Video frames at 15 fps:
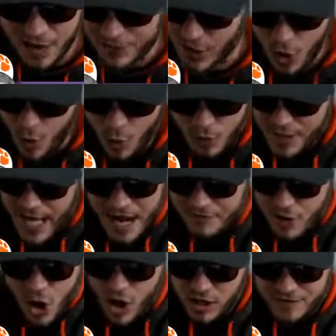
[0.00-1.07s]
the whole,
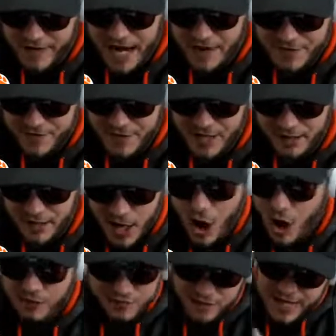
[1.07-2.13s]
all of everything,
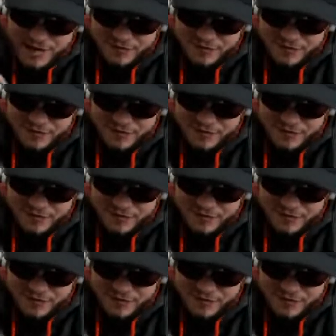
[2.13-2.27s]
all flat,